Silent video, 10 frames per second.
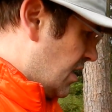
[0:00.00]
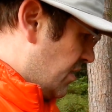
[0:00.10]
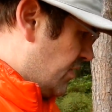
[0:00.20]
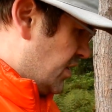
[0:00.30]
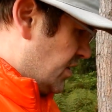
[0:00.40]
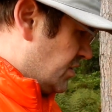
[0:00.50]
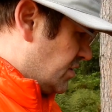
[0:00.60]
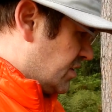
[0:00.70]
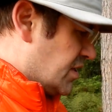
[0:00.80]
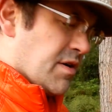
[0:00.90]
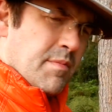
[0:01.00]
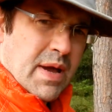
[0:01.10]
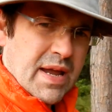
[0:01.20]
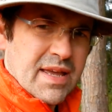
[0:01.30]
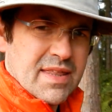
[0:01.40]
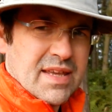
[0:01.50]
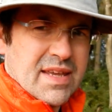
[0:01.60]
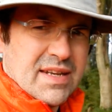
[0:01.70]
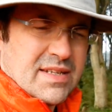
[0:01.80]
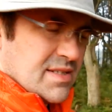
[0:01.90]
and the dirt bag, I
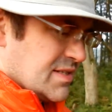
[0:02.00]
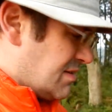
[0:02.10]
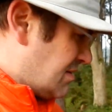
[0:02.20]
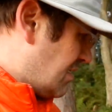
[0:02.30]
think it is.